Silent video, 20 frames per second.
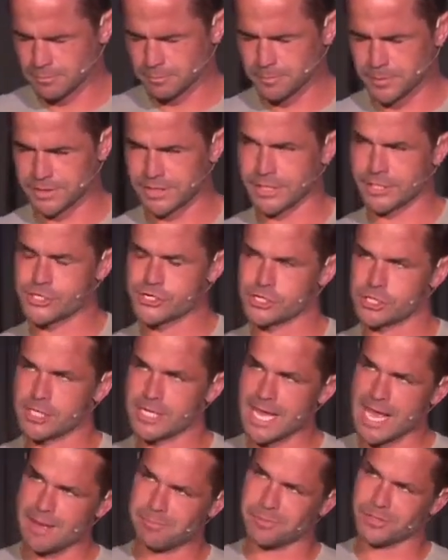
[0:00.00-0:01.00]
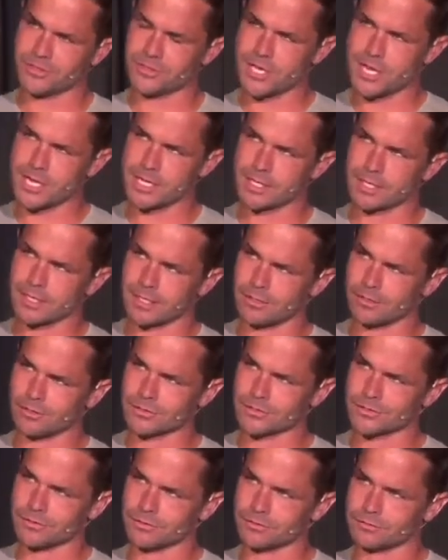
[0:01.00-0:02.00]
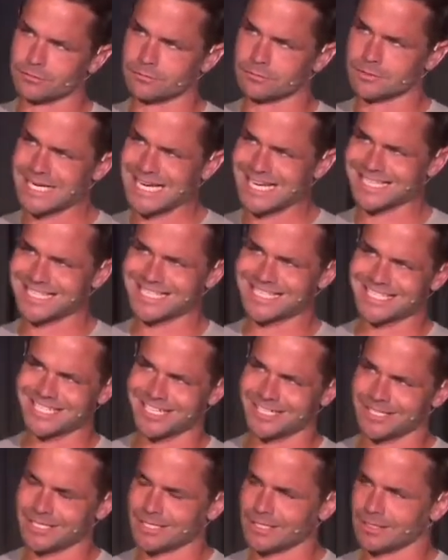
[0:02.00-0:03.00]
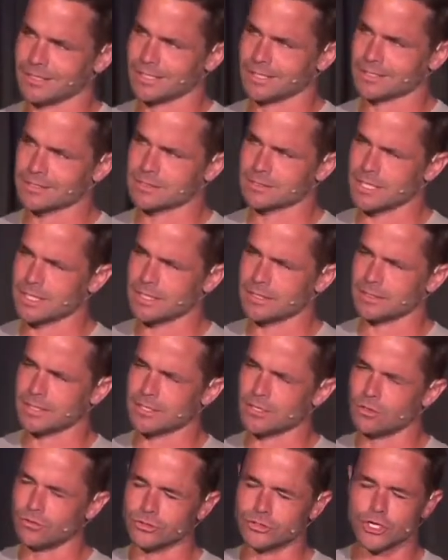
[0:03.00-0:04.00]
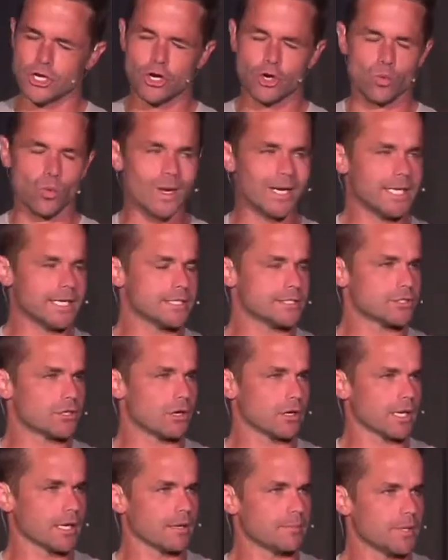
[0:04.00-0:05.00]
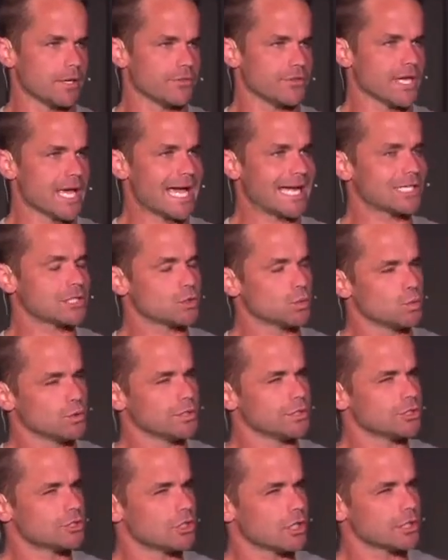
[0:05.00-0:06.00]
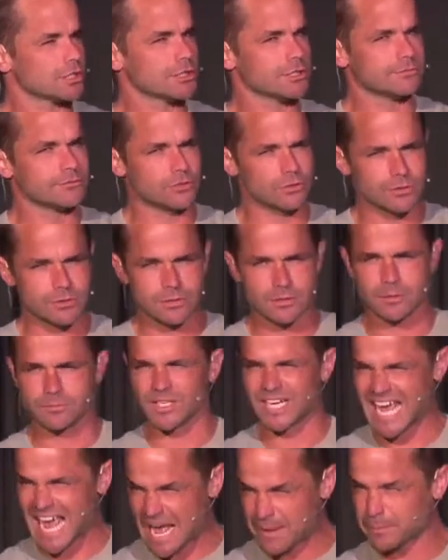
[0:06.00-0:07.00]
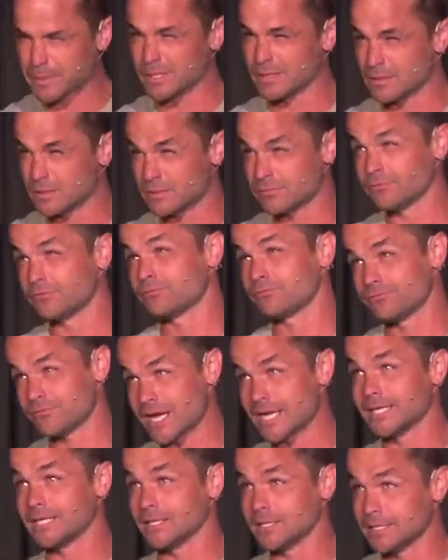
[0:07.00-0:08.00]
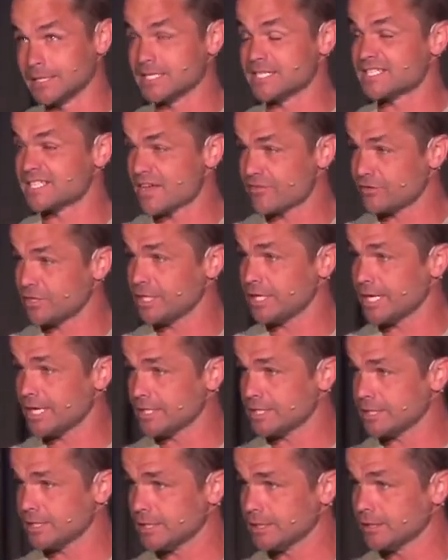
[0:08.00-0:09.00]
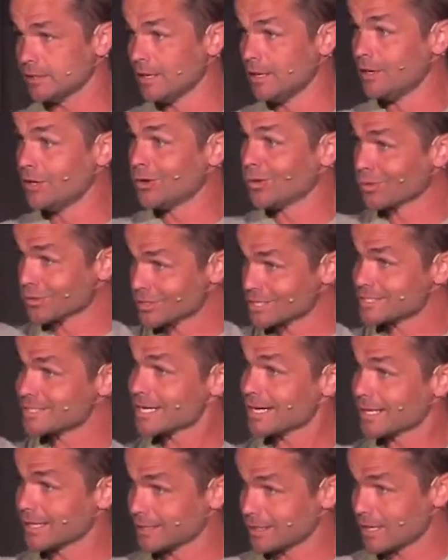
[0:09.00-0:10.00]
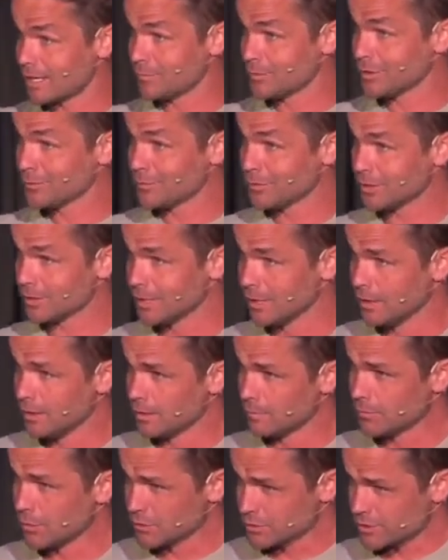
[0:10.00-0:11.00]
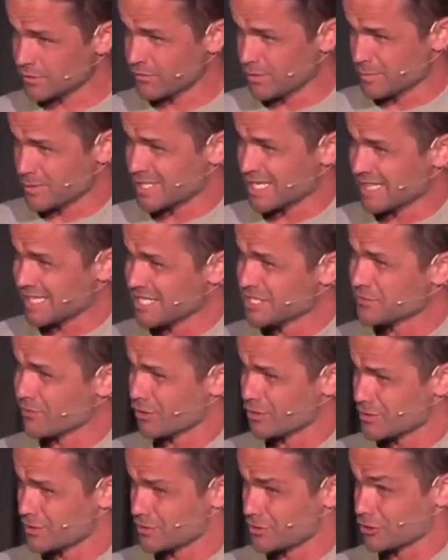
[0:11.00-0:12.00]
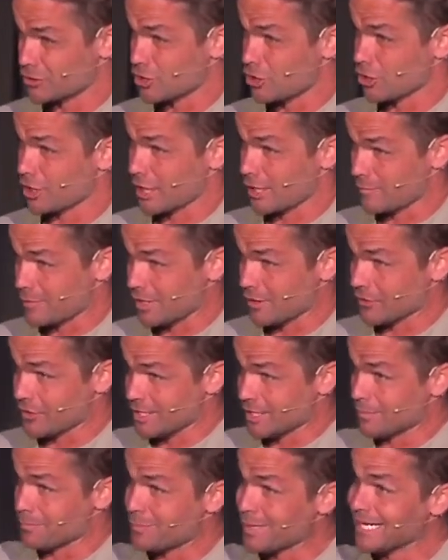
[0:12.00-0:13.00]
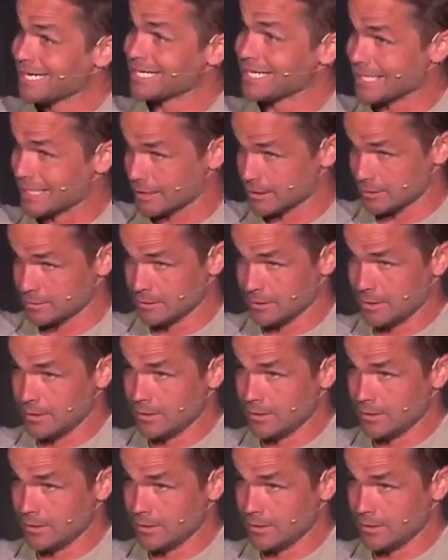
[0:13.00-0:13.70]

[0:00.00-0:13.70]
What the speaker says: potentially apathetic and also not studied in this. They don't know when he's talking about the actual destruction of Jerusalem that happens finally in 70 AD or the second coming, but most of them said these verses are talking about the impending